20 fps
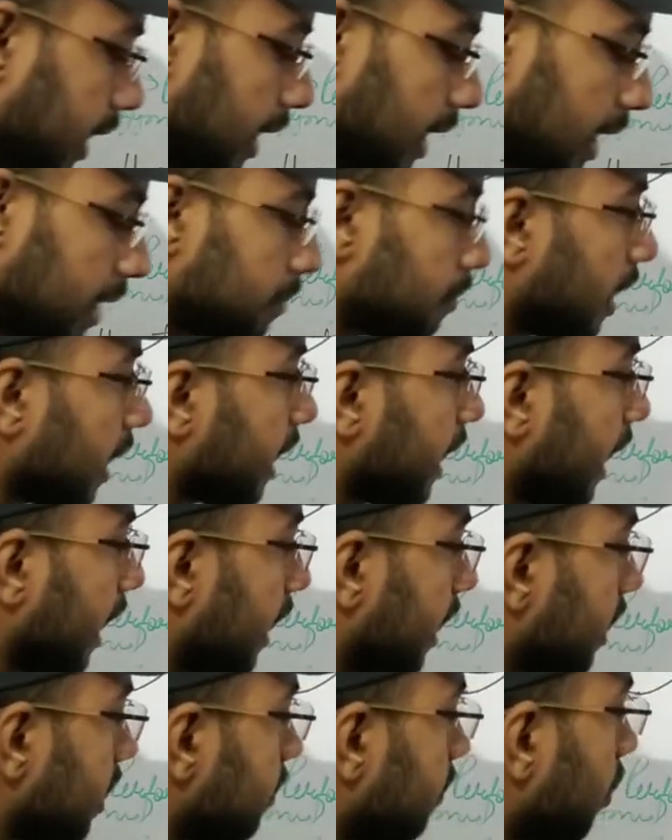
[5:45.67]
killing
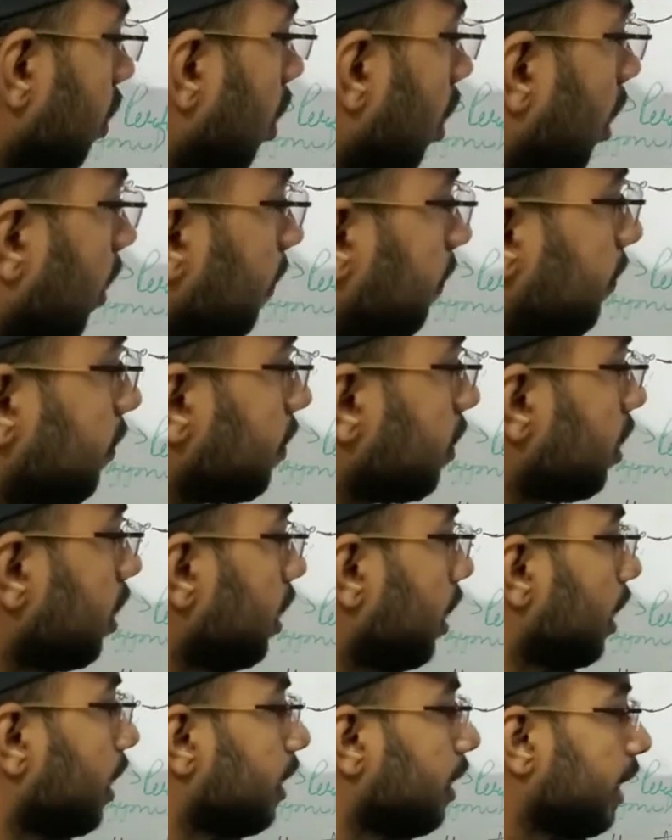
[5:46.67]
mechanism of
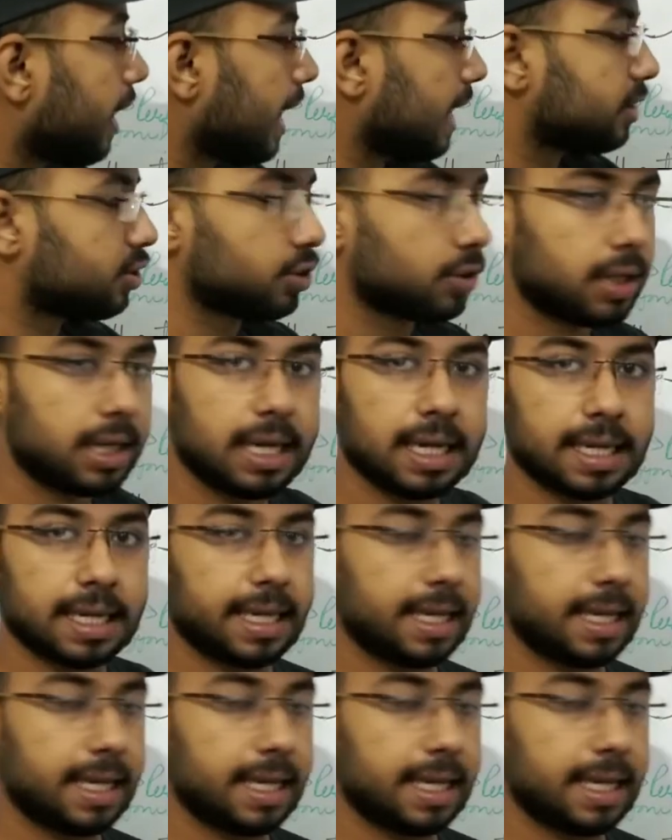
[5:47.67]
natural